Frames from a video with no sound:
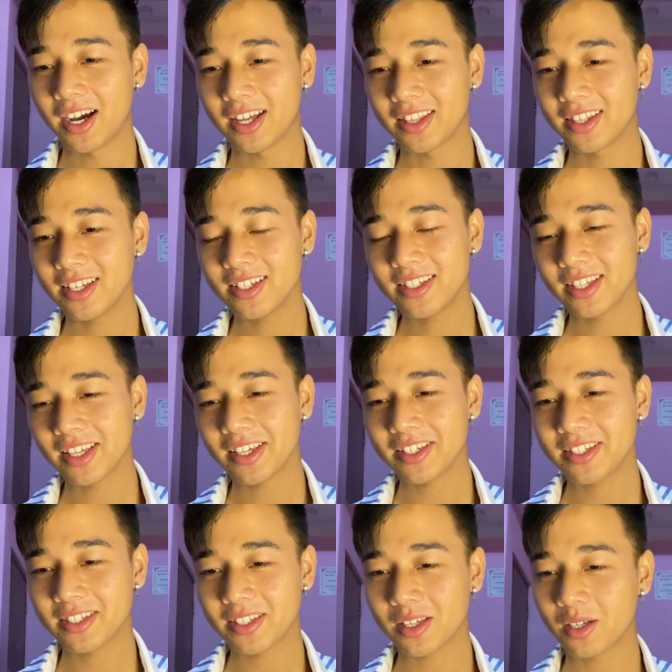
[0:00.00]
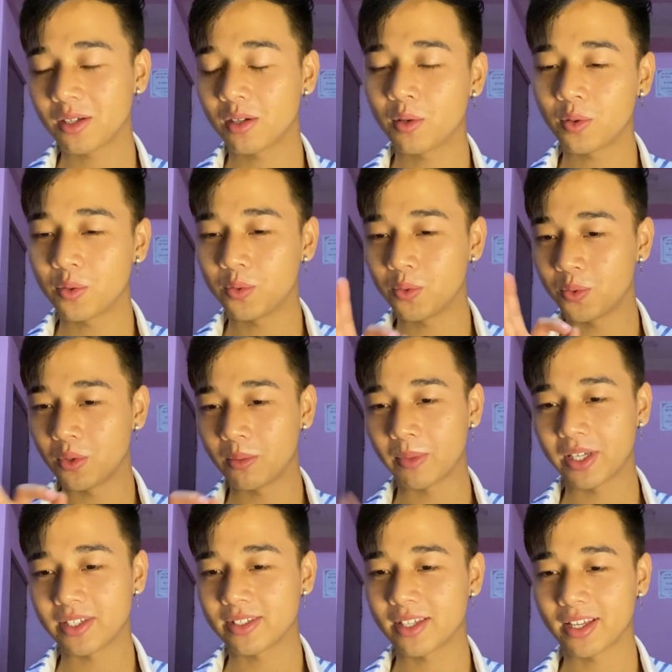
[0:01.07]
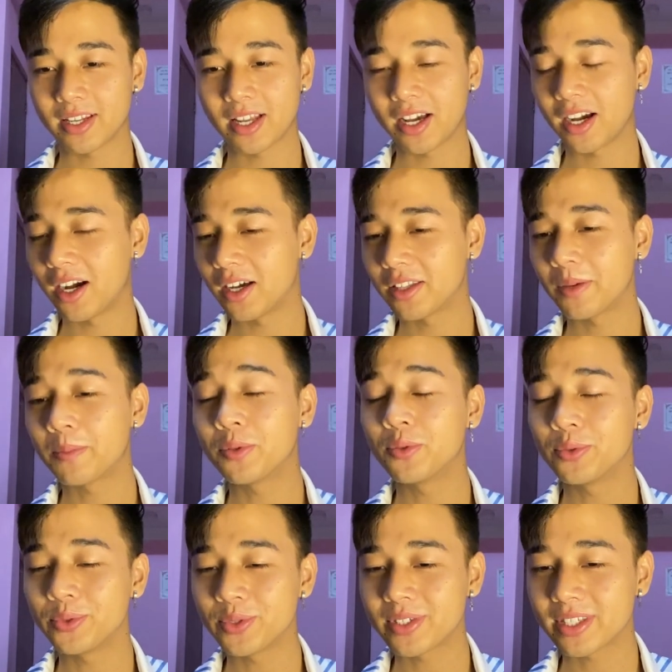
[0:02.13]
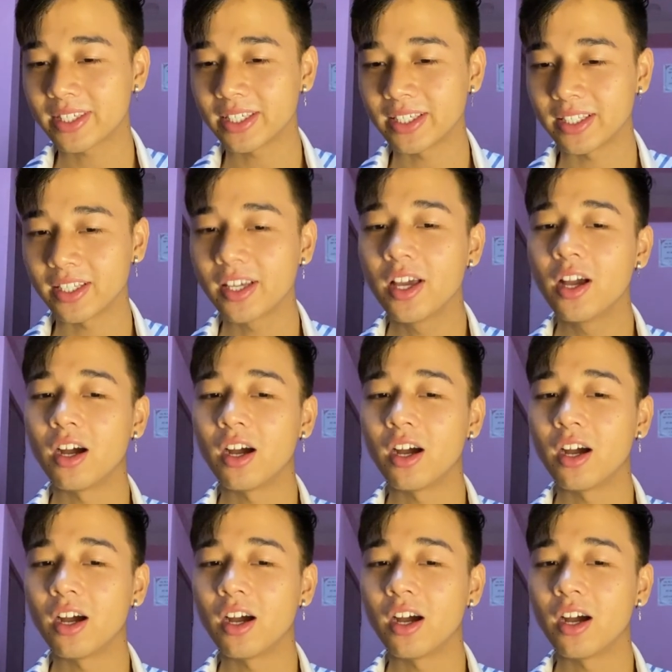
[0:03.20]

This is. Ooh, amazing. The pool scene.